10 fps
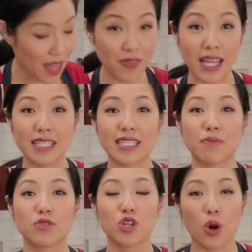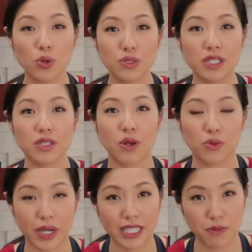And then some toasted
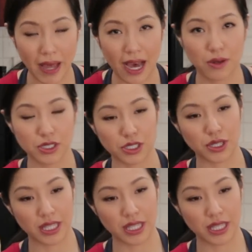rice powder.